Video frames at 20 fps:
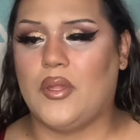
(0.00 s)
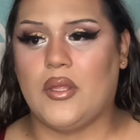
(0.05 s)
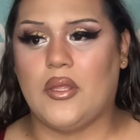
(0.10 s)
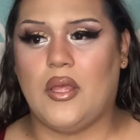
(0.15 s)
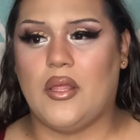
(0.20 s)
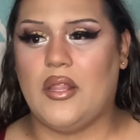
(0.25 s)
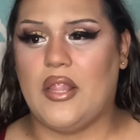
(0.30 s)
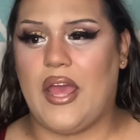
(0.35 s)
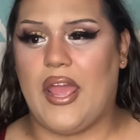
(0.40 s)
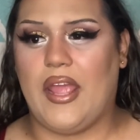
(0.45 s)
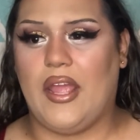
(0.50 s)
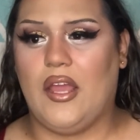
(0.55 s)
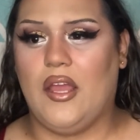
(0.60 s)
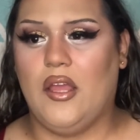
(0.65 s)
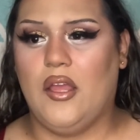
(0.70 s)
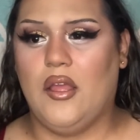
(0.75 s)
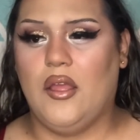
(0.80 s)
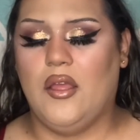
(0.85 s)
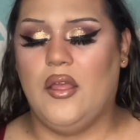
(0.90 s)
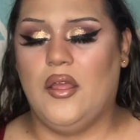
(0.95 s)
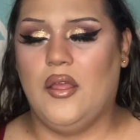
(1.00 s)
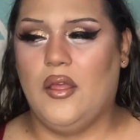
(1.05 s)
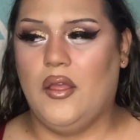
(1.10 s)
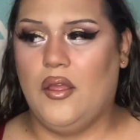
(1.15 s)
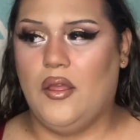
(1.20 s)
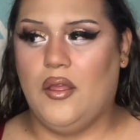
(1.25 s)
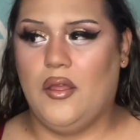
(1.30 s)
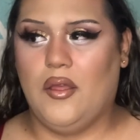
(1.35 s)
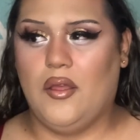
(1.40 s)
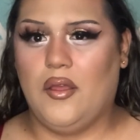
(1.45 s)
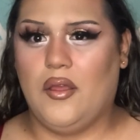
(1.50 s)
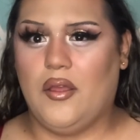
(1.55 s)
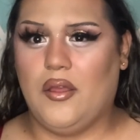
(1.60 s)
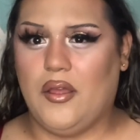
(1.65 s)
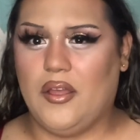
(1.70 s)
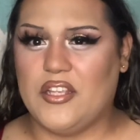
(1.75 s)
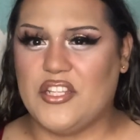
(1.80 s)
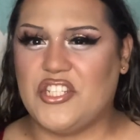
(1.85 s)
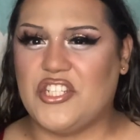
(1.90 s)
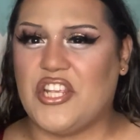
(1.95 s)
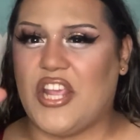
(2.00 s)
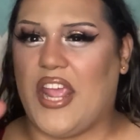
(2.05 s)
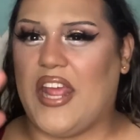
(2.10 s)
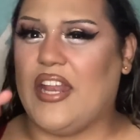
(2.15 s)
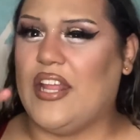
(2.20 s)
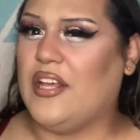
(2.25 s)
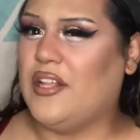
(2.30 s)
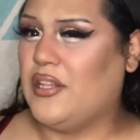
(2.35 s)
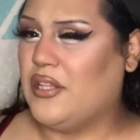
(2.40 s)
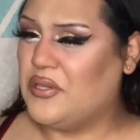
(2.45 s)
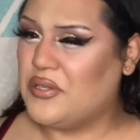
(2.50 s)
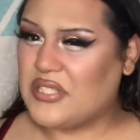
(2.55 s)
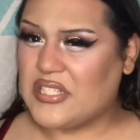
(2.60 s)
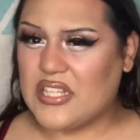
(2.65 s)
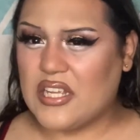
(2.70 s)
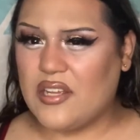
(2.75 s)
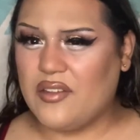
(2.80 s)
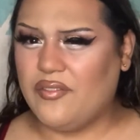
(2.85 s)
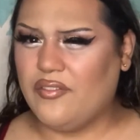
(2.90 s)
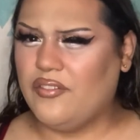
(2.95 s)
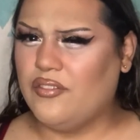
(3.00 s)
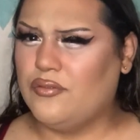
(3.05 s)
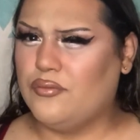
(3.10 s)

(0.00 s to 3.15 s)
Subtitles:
like shade inclusive.